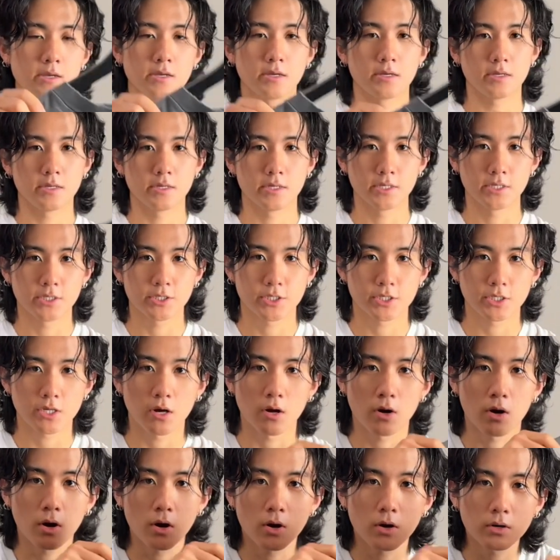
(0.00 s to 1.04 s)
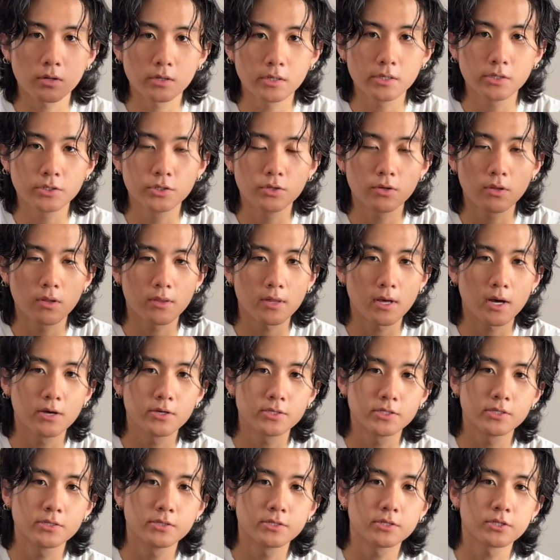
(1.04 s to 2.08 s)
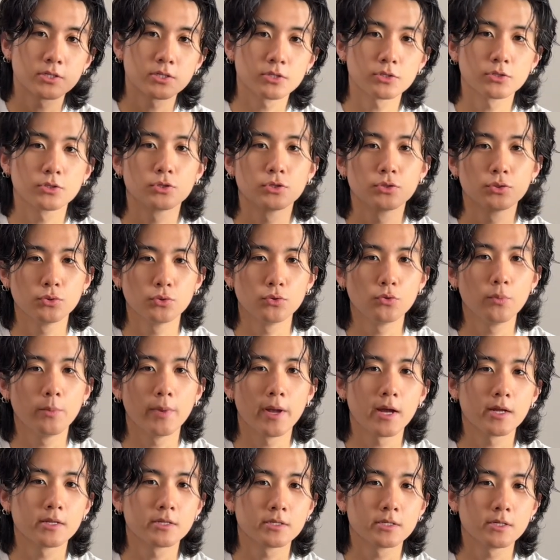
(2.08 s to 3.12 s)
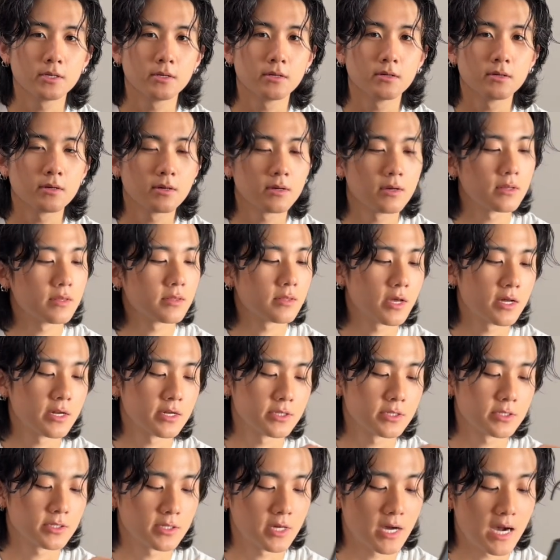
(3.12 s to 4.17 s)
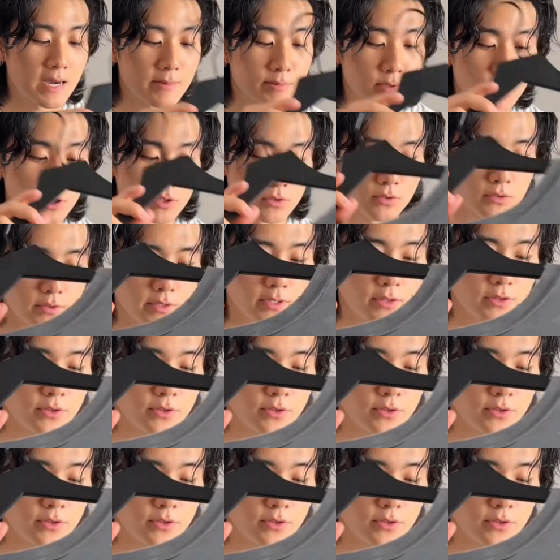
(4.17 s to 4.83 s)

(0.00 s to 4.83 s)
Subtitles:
is a early 2000s Tool band tee that is absolutely